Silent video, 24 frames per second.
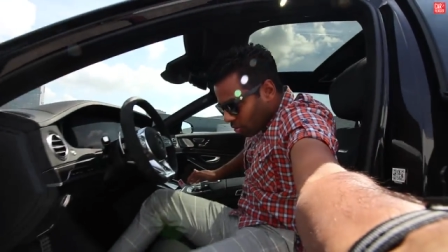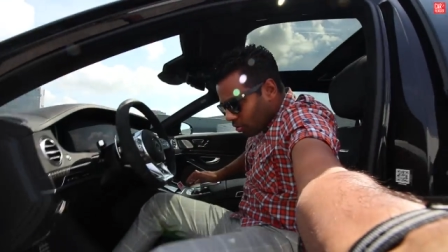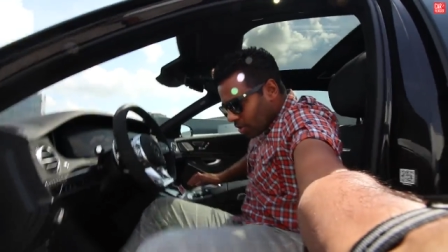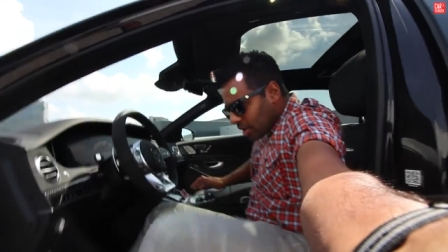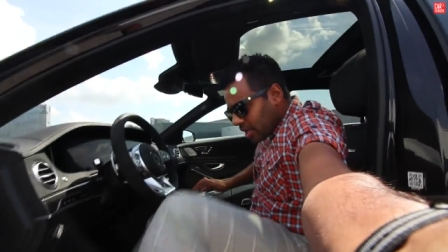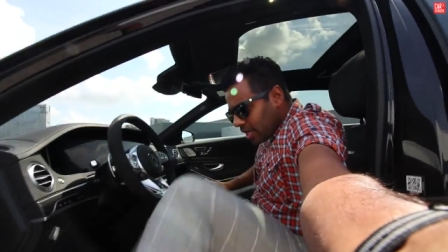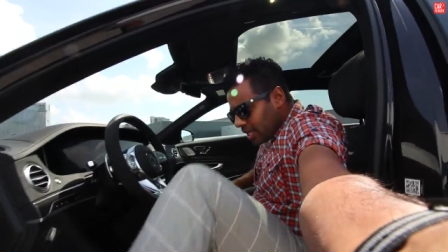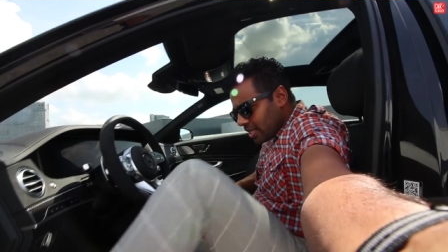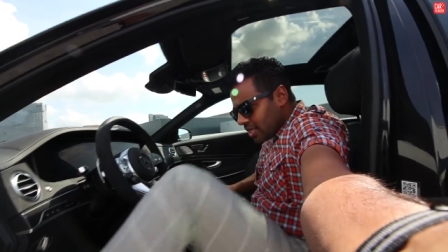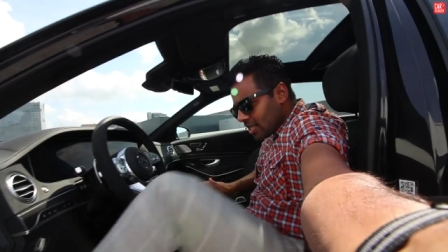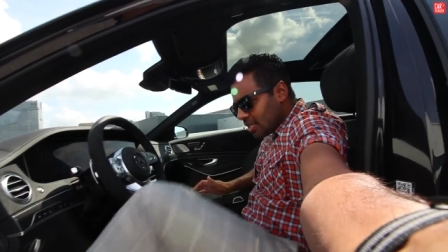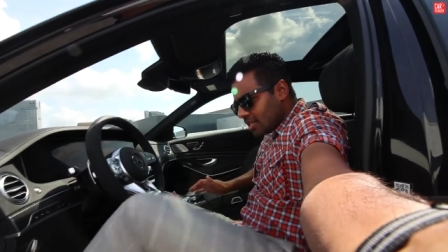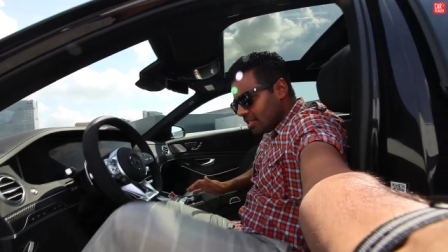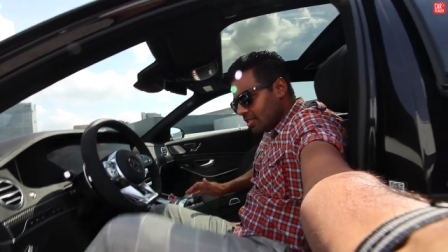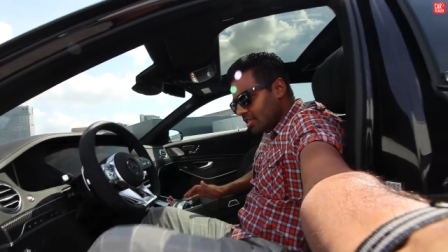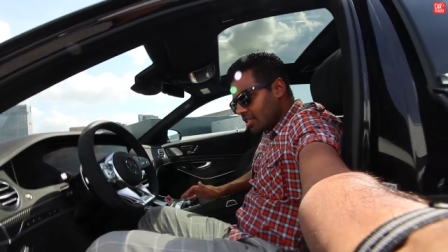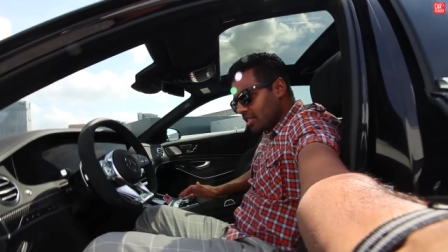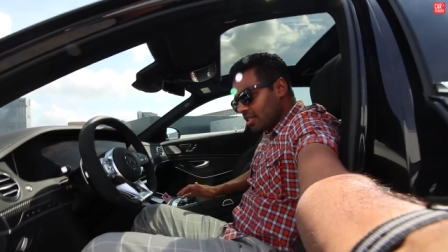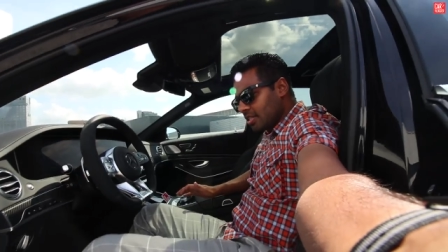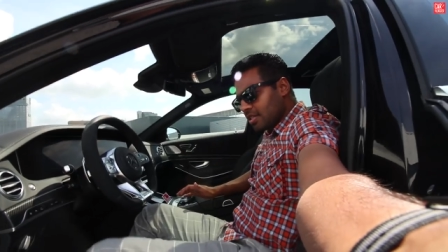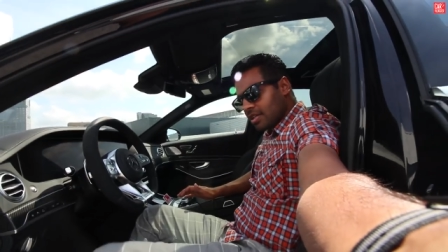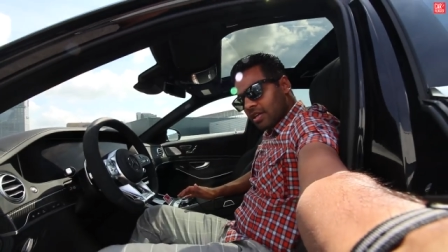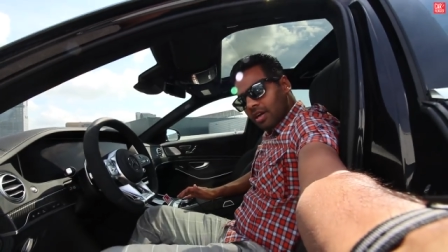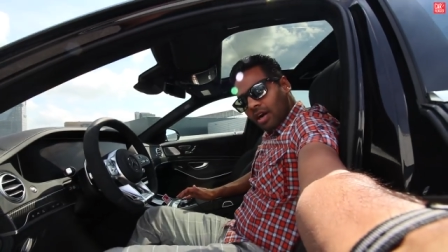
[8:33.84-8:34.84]
Really
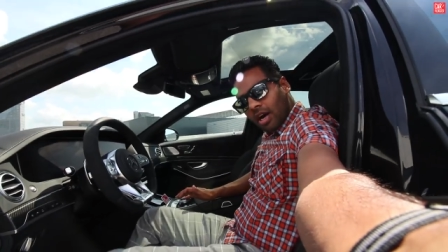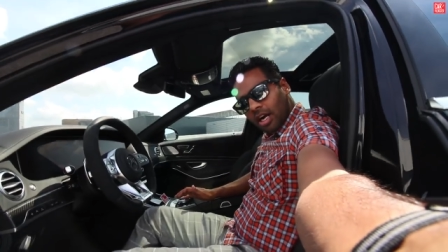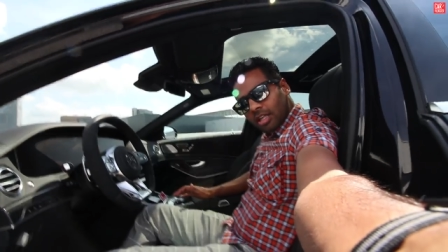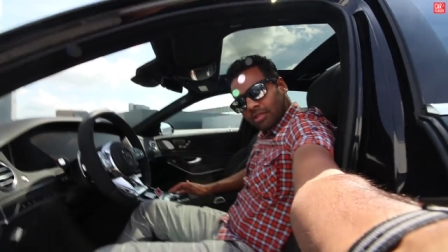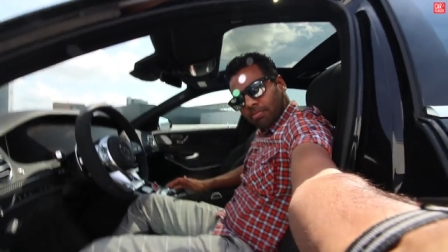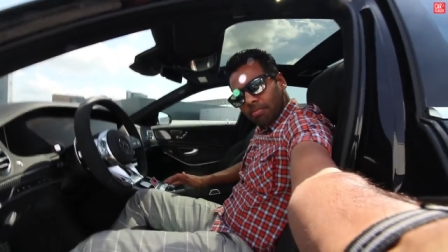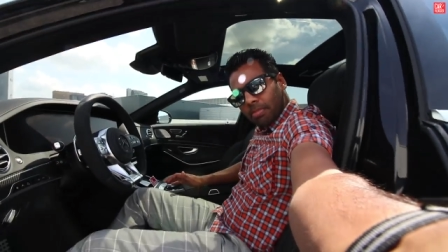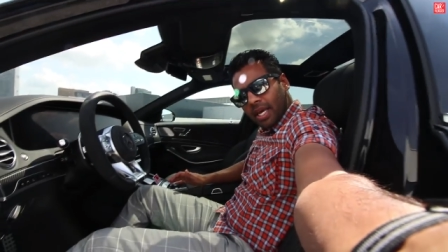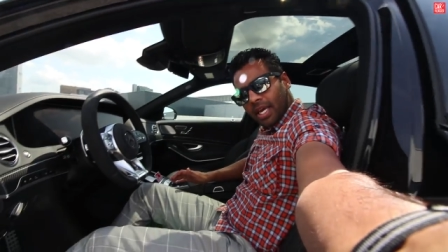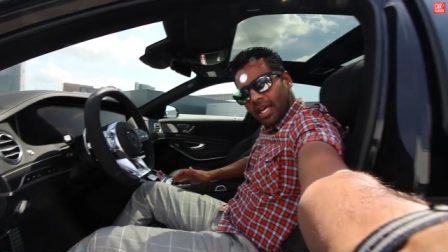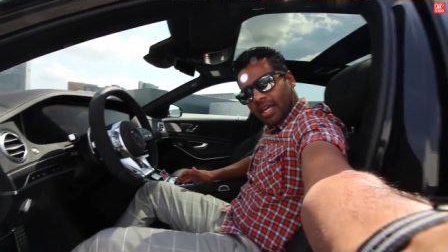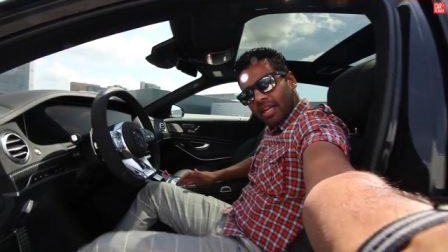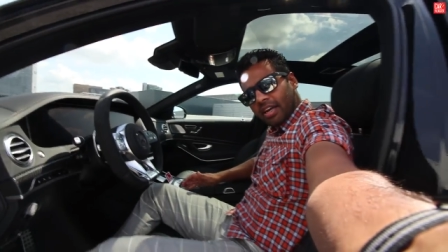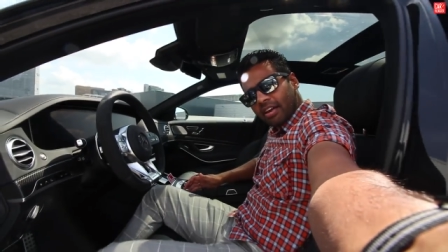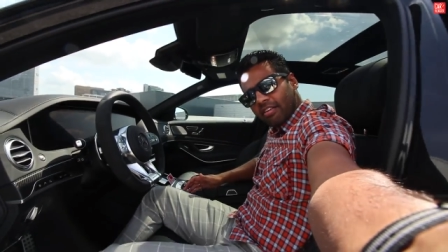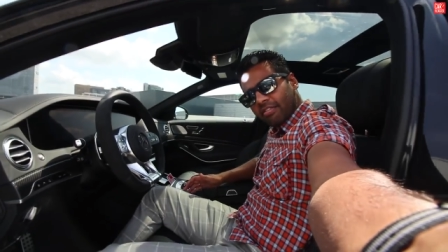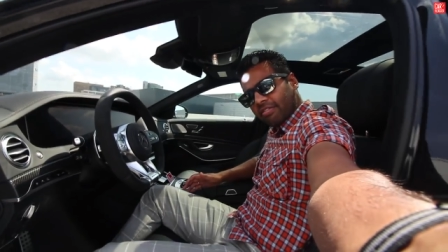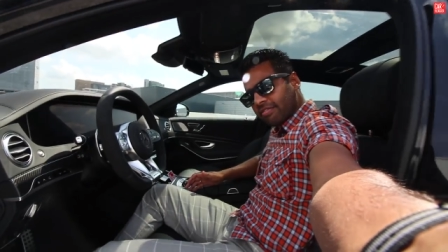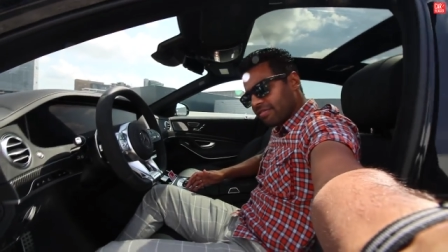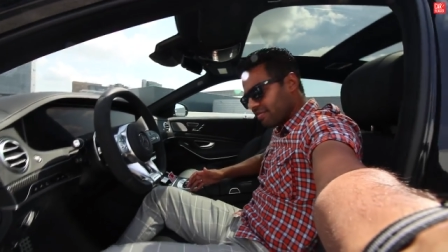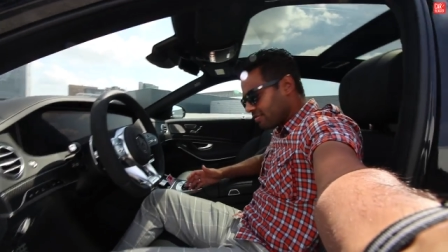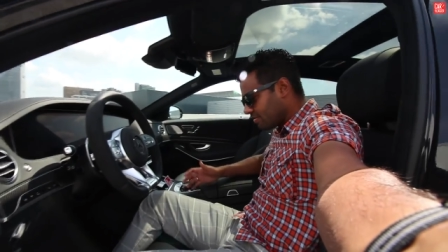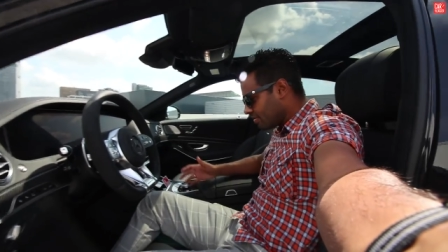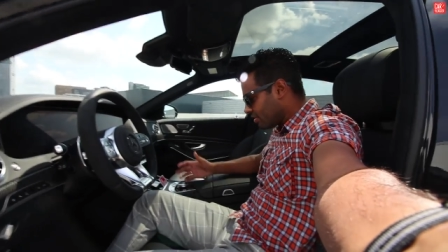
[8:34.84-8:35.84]
easy, the car is big enough,
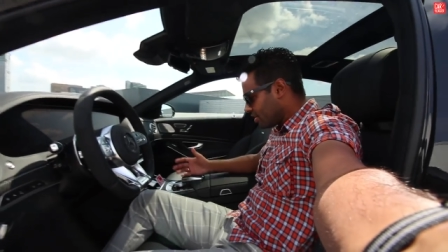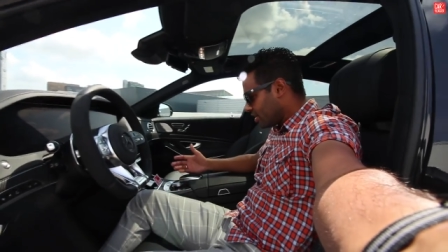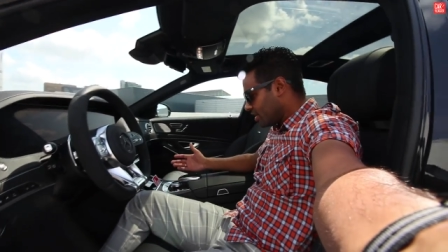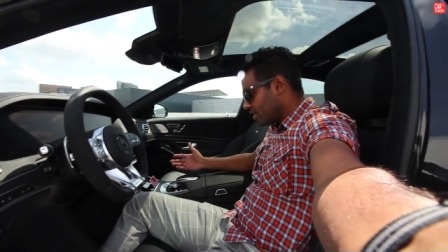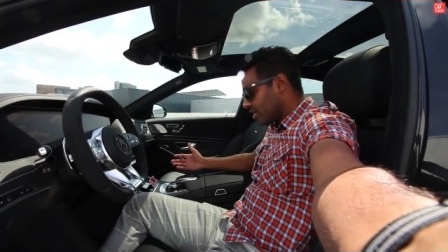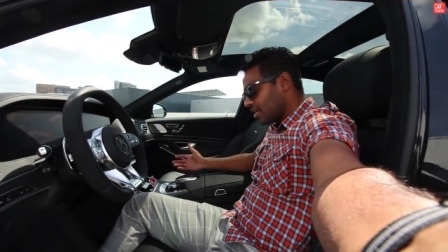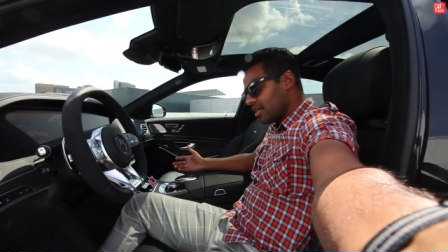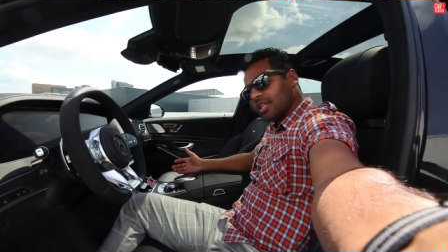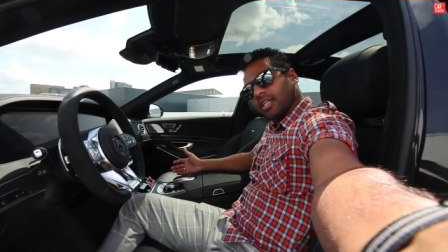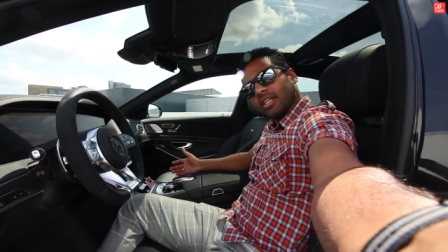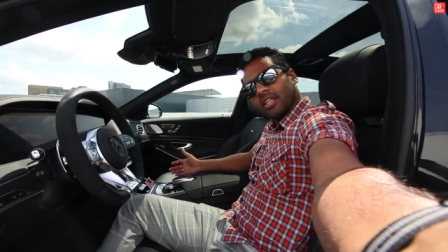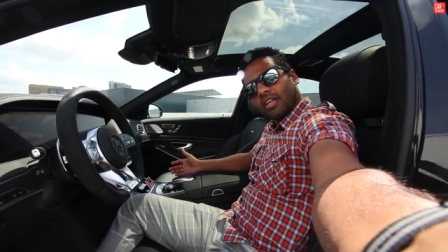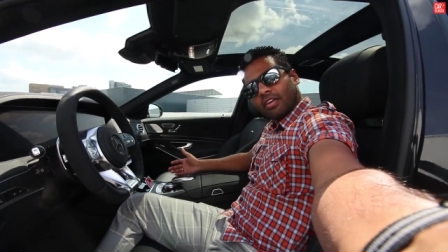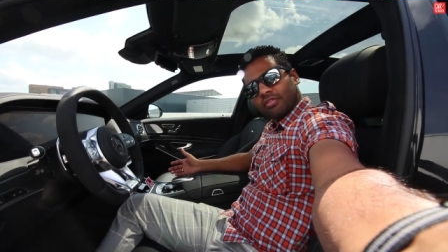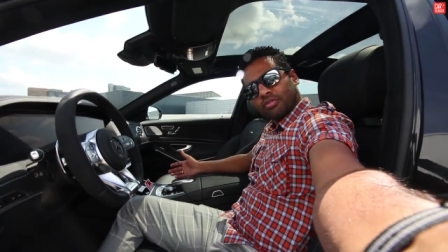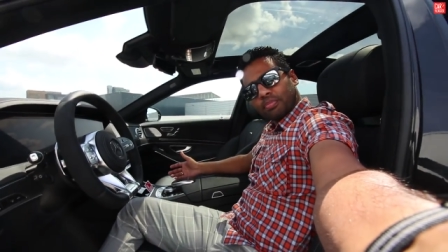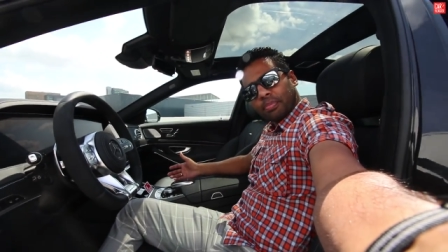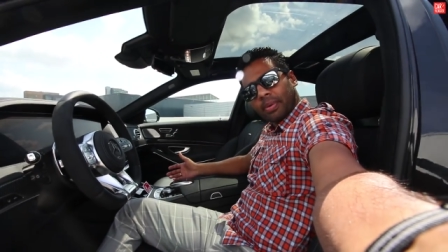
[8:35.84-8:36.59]
enough